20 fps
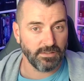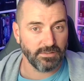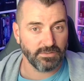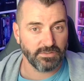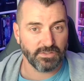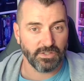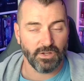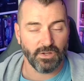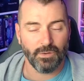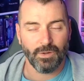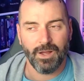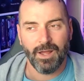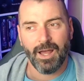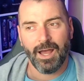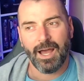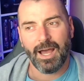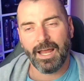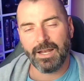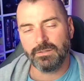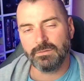So
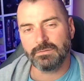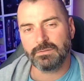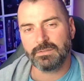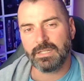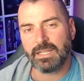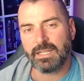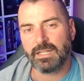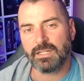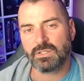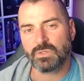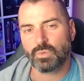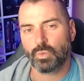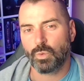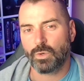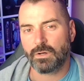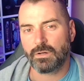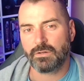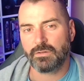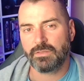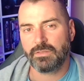I don't think it's
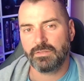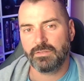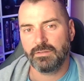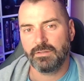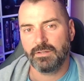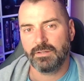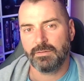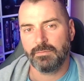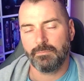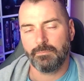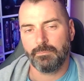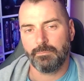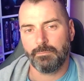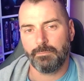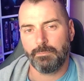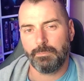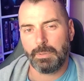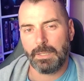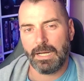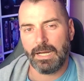worth
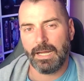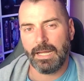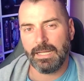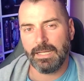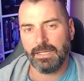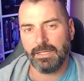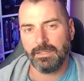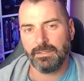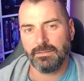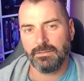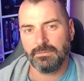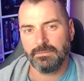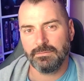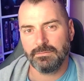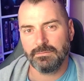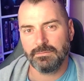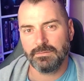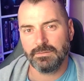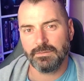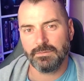buying
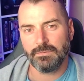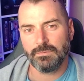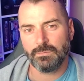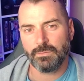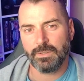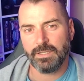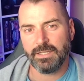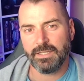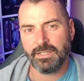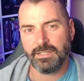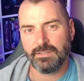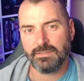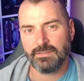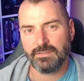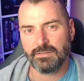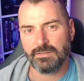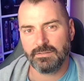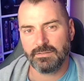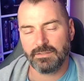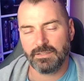the
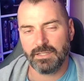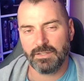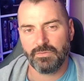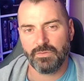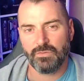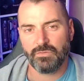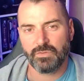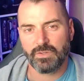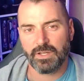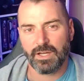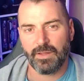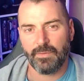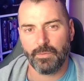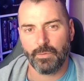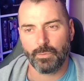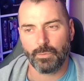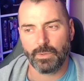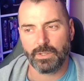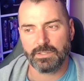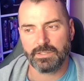rings if you've got
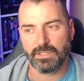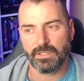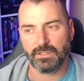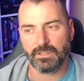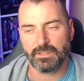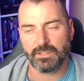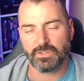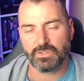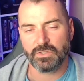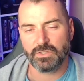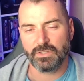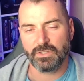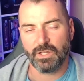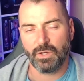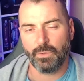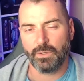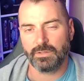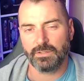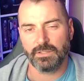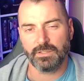the retail edition,
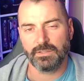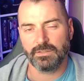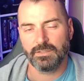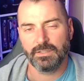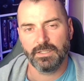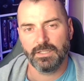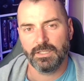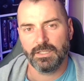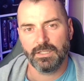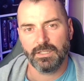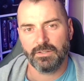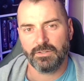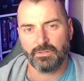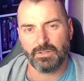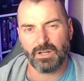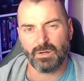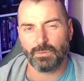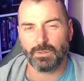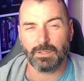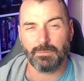knowing that they're
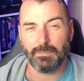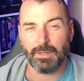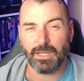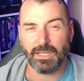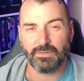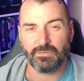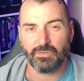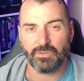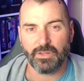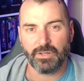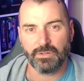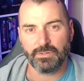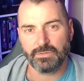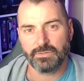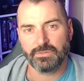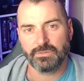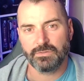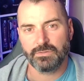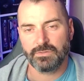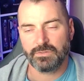not really made for those.